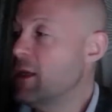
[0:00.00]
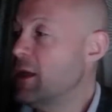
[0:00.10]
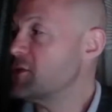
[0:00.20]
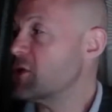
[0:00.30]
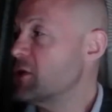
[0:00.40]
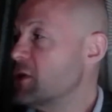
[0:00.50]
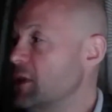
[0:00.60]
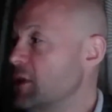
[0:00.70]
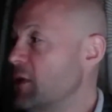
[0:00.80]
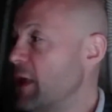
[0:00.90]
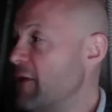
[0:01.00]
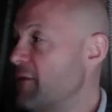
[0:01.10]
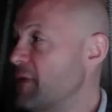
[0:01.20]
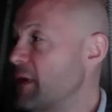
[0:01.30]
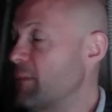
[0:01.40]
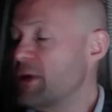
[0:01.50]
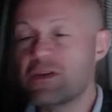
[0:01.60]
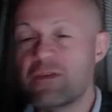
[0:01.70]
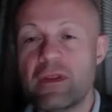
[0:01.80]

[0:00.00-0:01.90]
You certainly need to have a bunch of